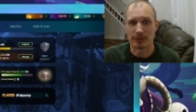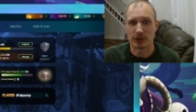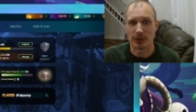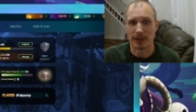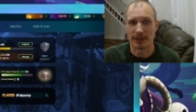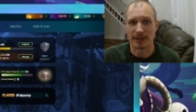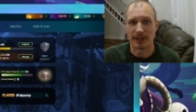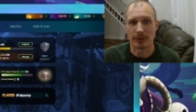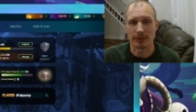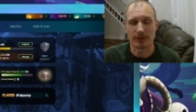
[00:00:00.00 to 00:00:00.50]
So I
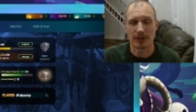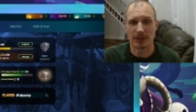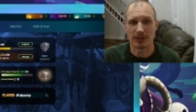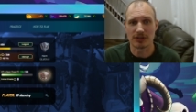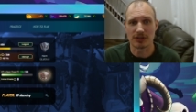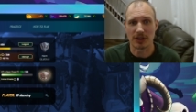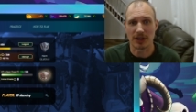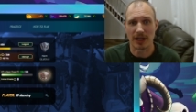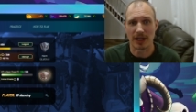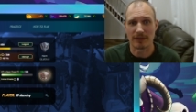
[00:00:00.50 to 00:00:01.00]
doubt that
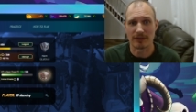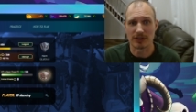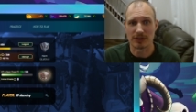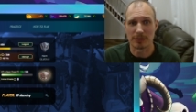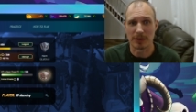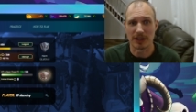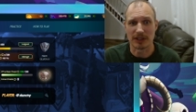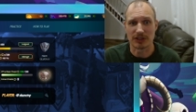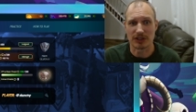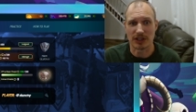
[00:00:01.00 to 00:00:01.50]
he's going to have as
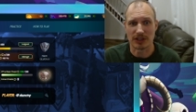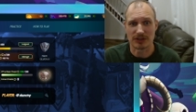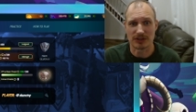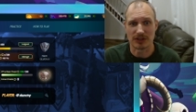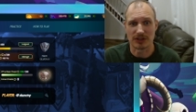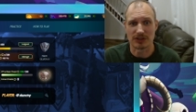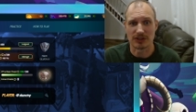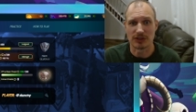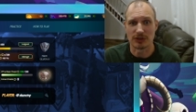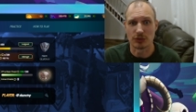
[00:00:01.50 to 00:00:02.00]
many chests
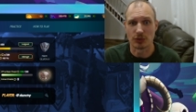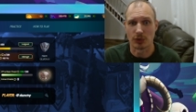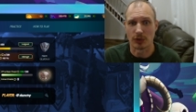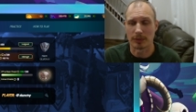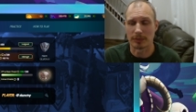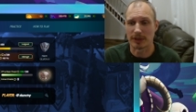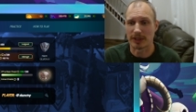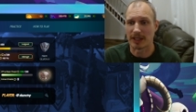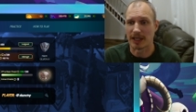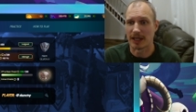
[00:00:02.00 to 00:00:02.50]
as he
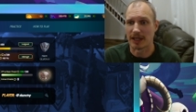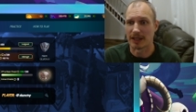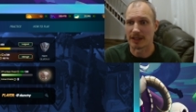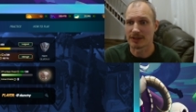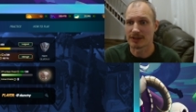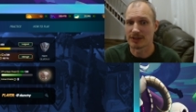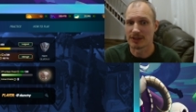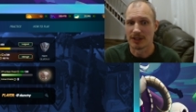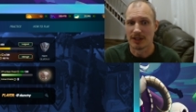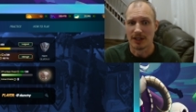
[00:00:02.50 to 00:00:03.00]
normally
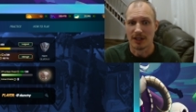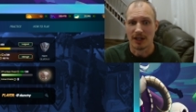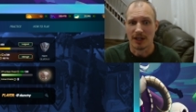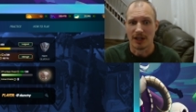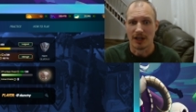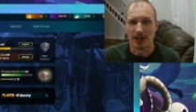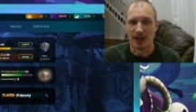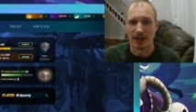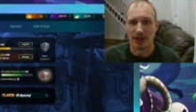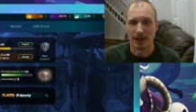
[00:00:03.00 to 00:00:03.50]
has.
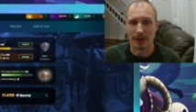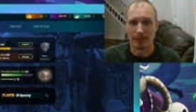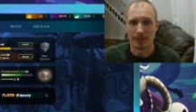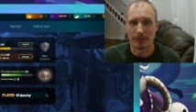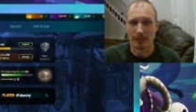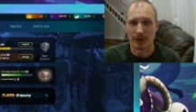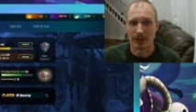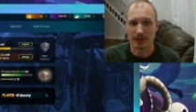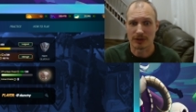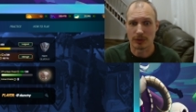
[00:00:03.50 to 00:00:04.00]
Um,
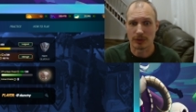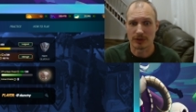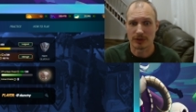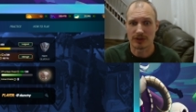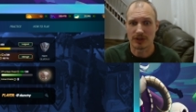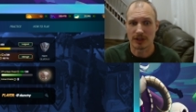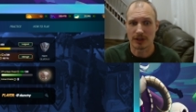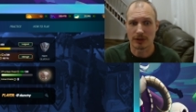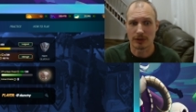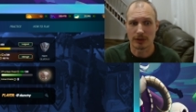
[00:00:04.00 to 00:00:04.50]
let's go. Let's
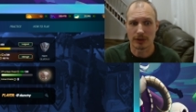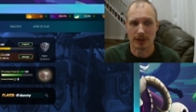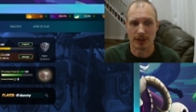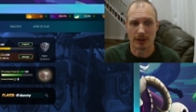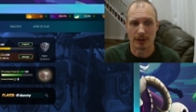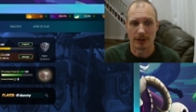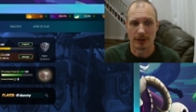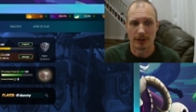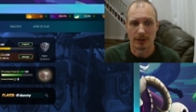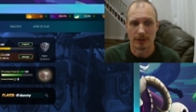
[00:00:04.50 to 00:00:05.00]
take a look
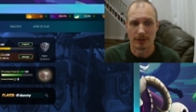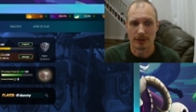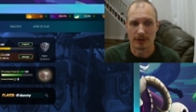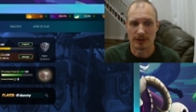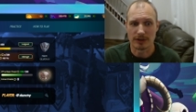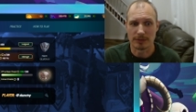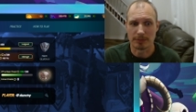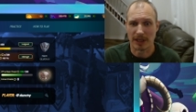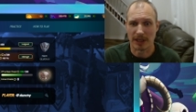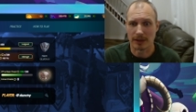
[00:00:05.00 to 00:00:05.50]
here.
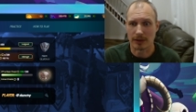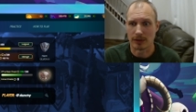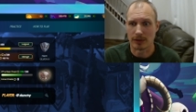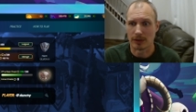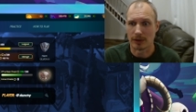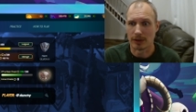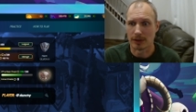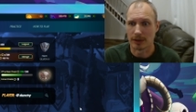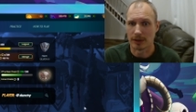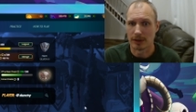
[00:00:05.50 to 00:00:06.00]
The battle
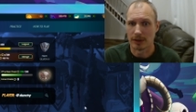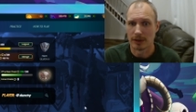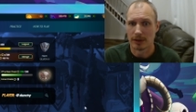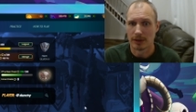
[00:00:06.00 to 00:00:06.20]
log.